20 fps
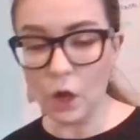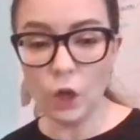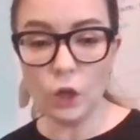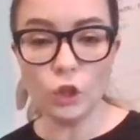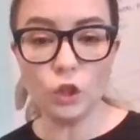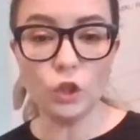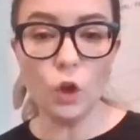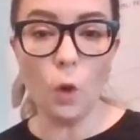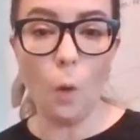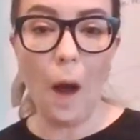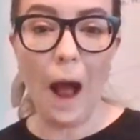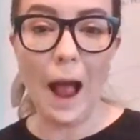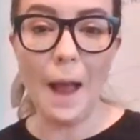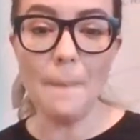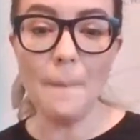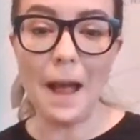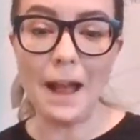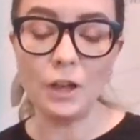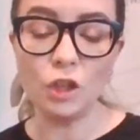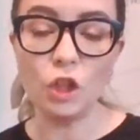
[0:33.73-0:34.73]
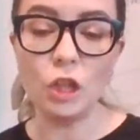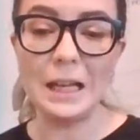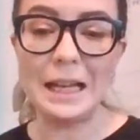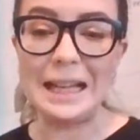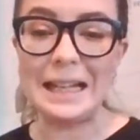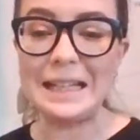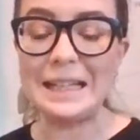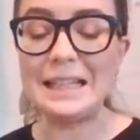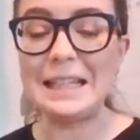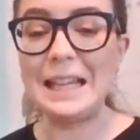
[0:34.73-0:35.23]
So I'm actually
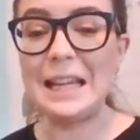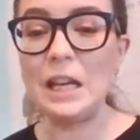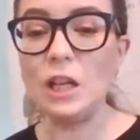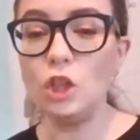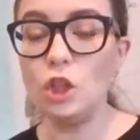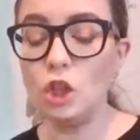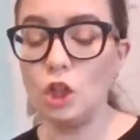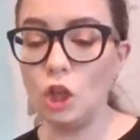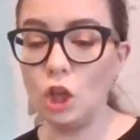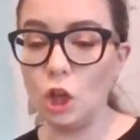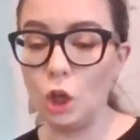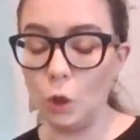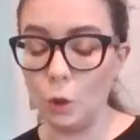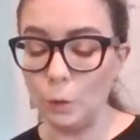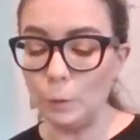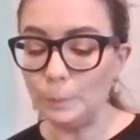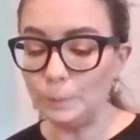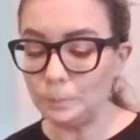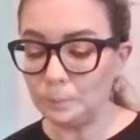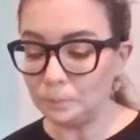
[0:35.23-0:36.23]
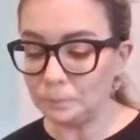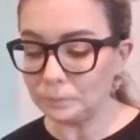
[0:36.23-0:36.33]
going to teach to you